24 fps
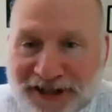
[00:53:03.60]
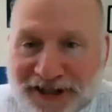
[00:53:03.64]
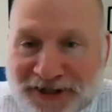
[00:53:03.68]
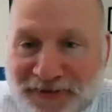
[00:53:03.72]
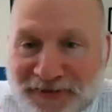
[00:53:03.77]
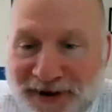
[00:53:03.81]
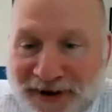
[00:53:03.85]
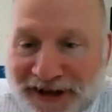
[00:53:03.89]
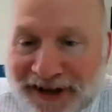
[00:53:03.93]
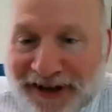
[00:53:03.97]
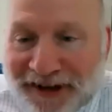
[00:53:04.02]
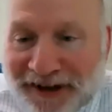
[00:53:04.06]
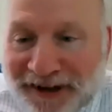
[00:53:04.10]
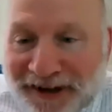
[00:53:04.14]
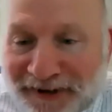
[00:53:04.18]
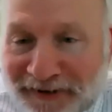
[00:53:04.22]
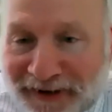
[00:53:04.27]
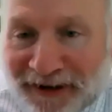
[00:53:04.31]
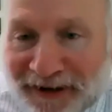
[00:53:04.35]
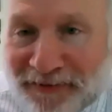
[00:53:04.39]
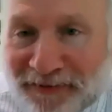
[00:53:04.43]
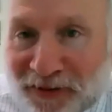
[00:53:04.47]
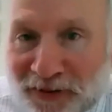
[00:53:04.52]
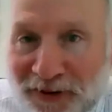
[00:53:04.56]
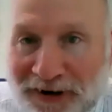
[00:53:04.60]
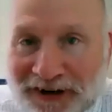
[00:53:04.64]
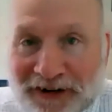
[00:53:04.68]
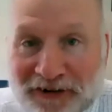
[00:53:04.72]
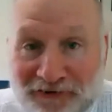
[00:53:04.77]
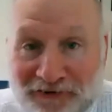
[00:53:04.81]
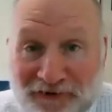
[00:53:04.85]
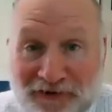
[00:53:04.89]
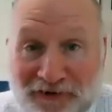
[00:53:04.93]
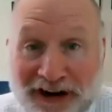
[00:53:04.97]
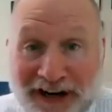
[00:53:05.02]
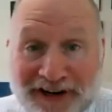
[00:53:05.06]
like to make a point
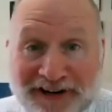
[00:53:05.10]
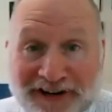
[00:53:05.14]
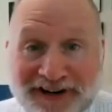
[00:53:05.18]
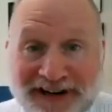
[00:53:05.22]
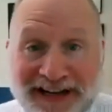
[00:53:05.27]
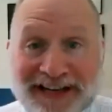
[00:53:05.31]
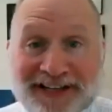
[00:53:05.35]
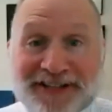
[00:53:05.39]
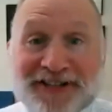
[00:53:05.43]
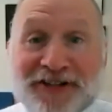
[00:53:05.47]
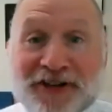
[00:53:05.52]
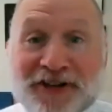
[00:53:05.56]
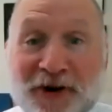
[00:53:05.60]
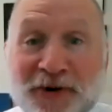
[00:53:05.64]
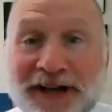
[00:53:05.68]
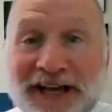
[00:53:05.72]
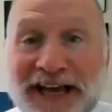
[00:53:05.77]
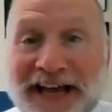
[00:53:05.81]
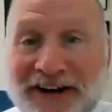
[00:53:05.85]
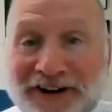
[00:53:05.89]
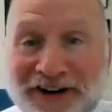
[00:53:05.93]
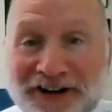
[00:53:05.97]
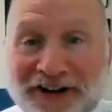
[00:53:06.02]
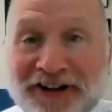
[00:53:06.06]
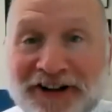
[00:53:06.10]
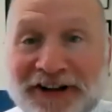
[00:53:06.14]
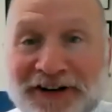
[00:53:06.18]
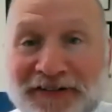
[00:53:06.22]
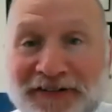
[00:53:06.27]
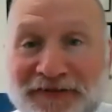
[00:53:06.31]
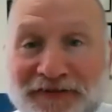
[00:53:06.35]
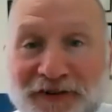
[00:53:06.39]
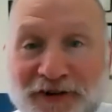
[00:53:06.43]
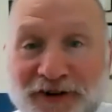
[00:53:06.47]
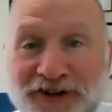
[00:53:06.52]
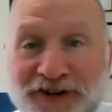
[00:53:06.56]
of, right, yes, knowing
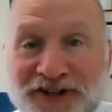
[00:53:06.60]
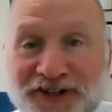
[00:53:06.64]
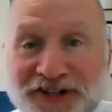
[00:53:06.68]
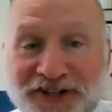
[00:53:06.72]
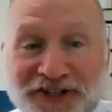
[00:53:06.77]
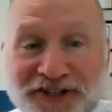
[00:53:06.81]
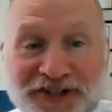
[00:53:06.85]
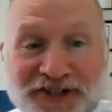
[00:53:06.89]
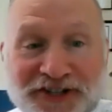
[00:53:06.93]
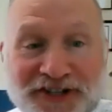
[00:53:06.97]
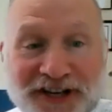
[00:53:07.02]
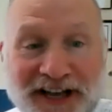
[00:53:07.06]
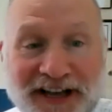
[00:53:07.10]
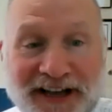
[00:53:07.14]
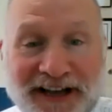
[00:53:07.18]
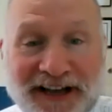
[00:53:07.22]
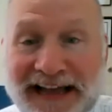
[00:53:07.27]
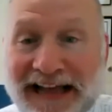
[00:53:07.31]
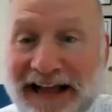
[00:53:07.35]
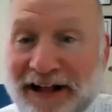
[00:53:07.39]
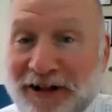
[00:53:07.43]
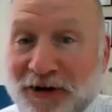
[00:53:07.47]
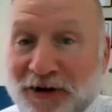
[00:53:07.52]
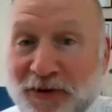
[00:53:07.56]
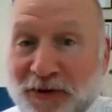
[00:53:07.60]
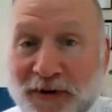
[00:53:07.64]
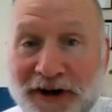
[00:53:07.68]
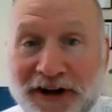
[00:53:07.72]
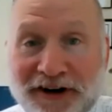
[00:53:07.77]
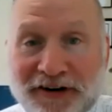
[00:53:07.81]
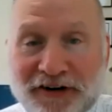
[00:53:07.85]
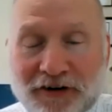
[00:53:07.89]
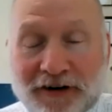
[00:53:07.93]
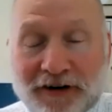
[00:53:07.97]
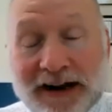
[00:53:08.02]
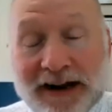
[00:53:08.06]
endoglin versus
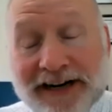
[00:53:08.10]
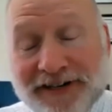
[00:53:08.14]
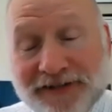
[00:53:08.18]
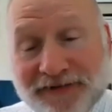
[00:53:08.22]
ALK1